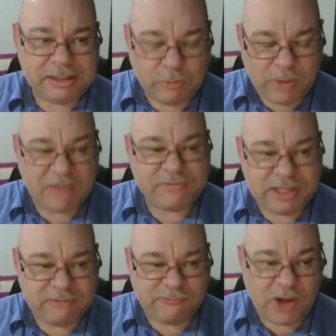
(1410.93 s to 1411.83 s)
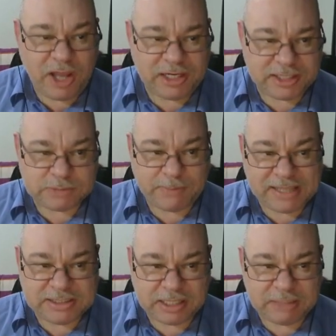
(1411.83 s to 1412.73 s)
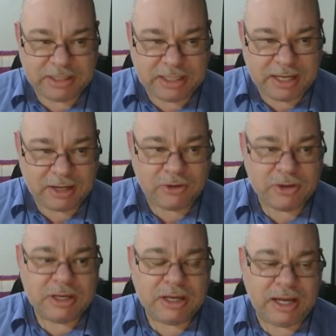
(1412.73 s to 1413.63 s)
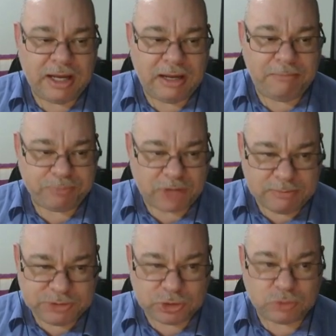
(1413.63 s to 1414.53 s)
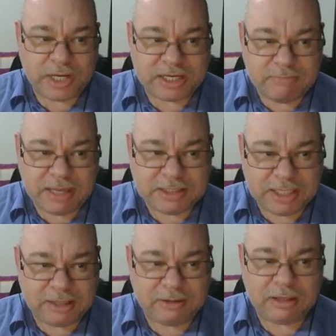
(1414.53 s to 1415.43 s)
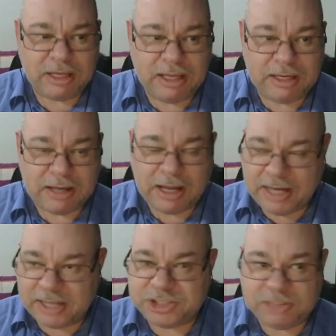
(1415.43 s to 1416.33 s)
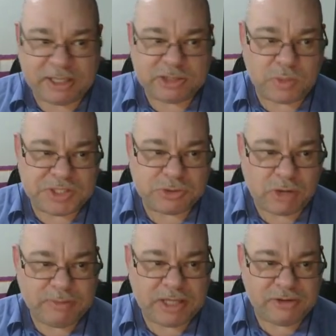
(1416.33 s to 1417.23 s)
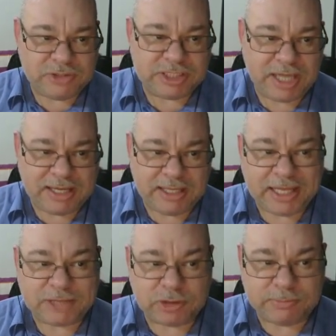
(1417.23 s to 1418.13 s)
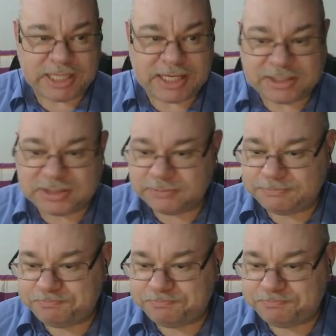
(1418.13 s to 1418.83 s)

we have the final expanded element now. I'm still recommending an energy-based one, so I'm going to take Electric Blast.